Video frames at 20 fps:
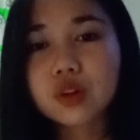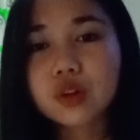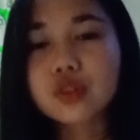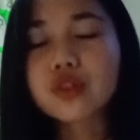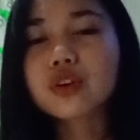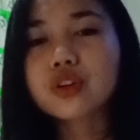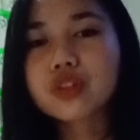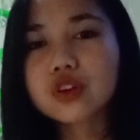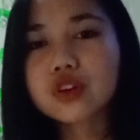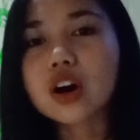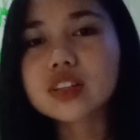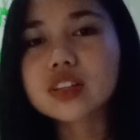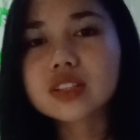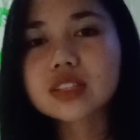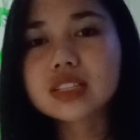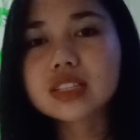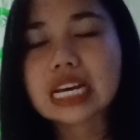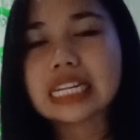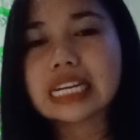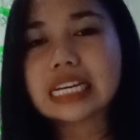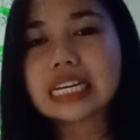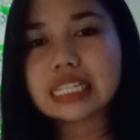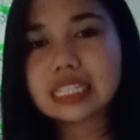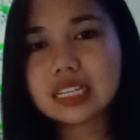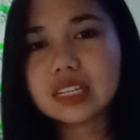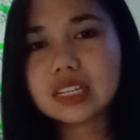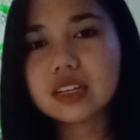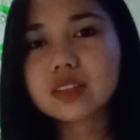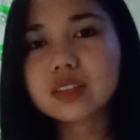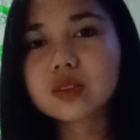their thoughts and
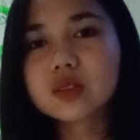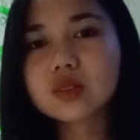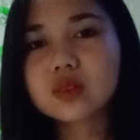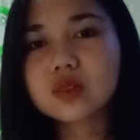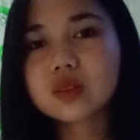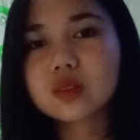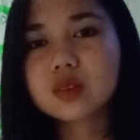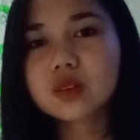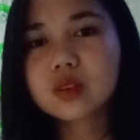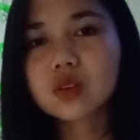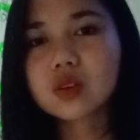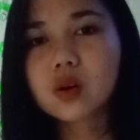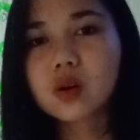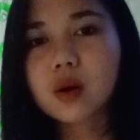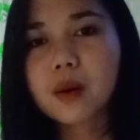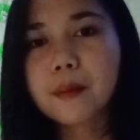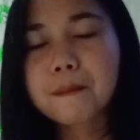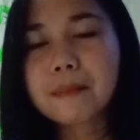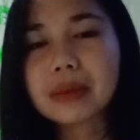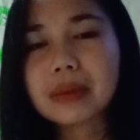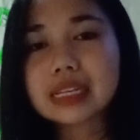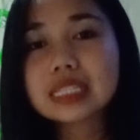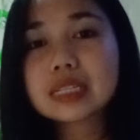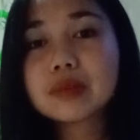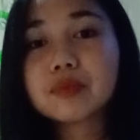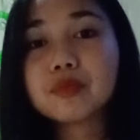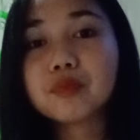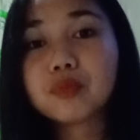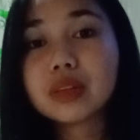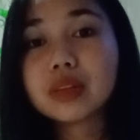ideas by
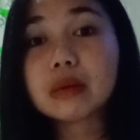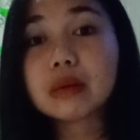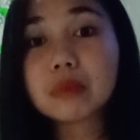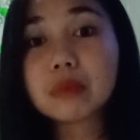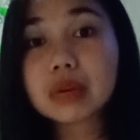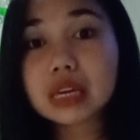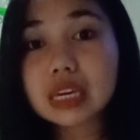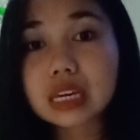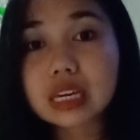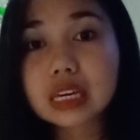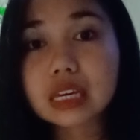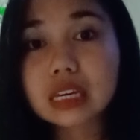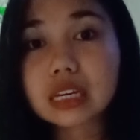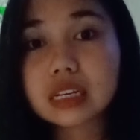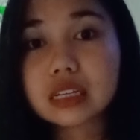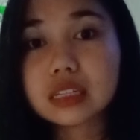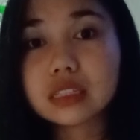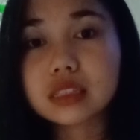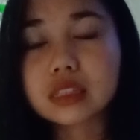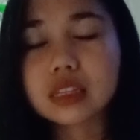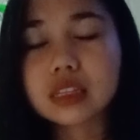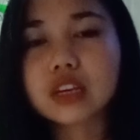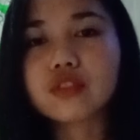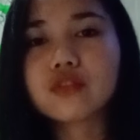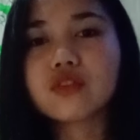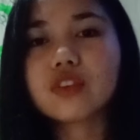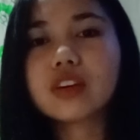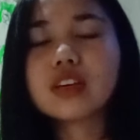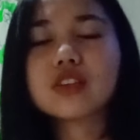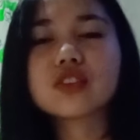simply me
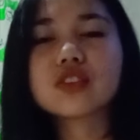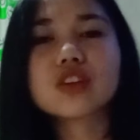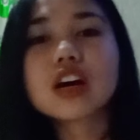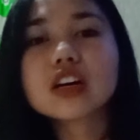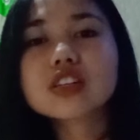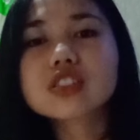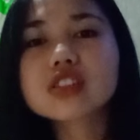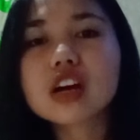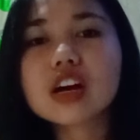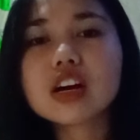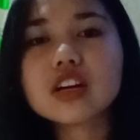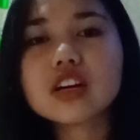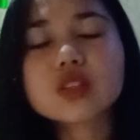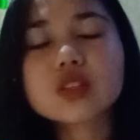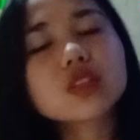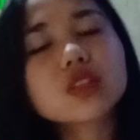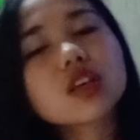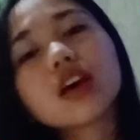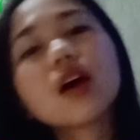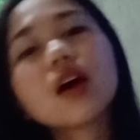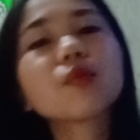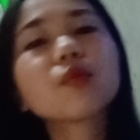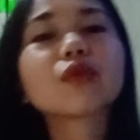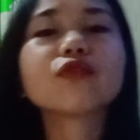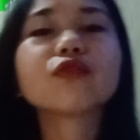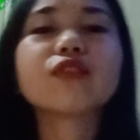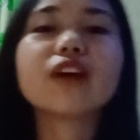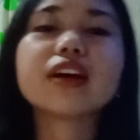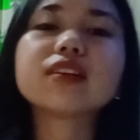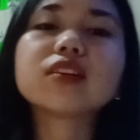giving instructions,
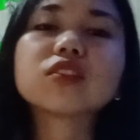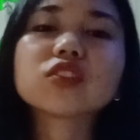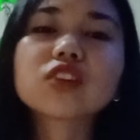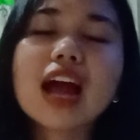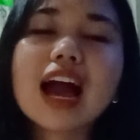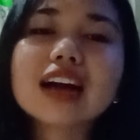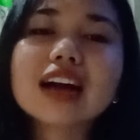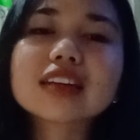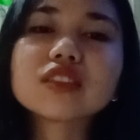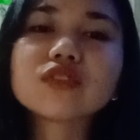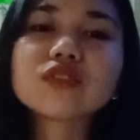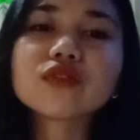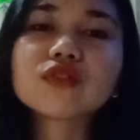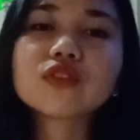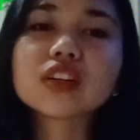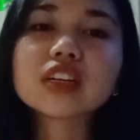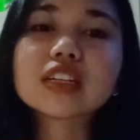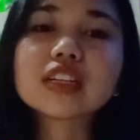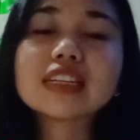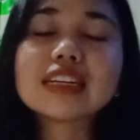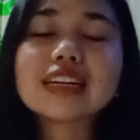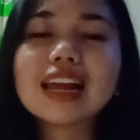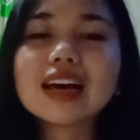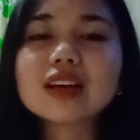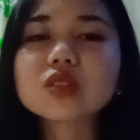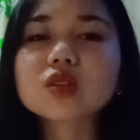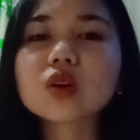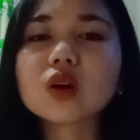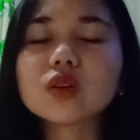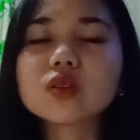providing interactive learning
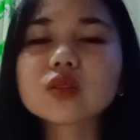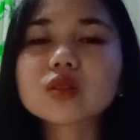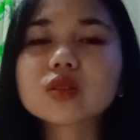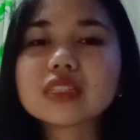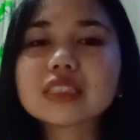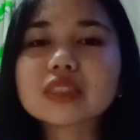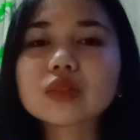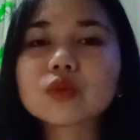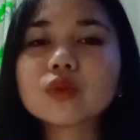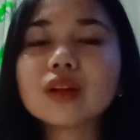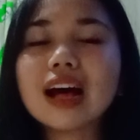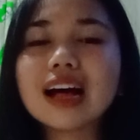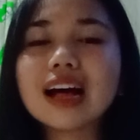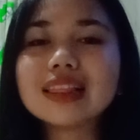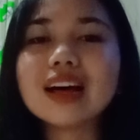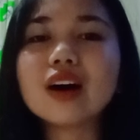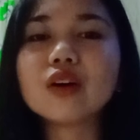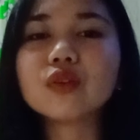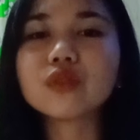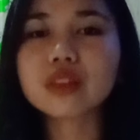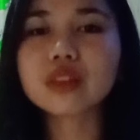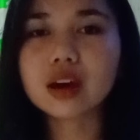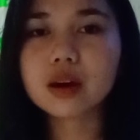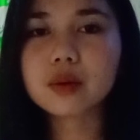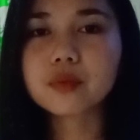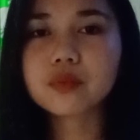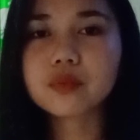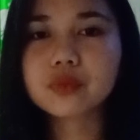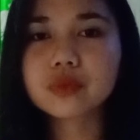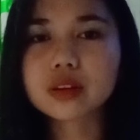lessons that will allow
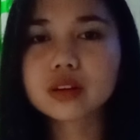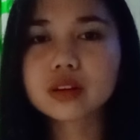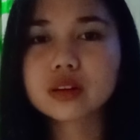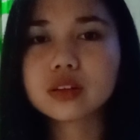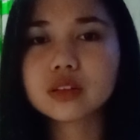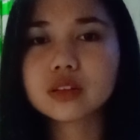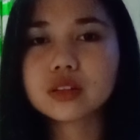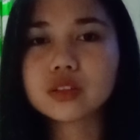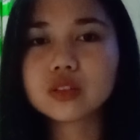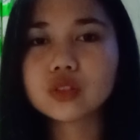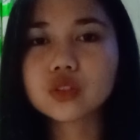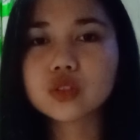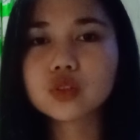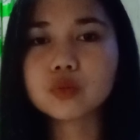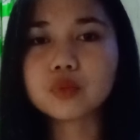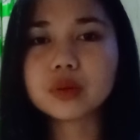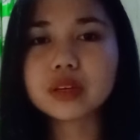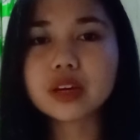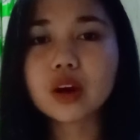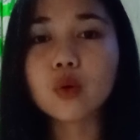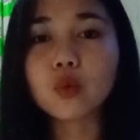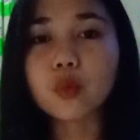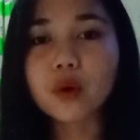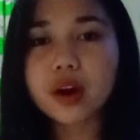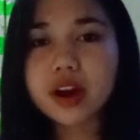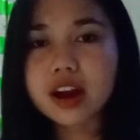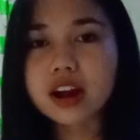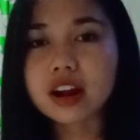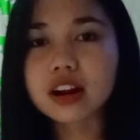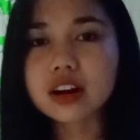them to be
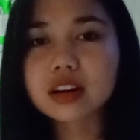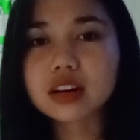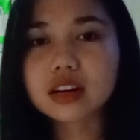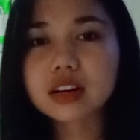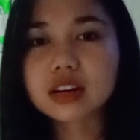aware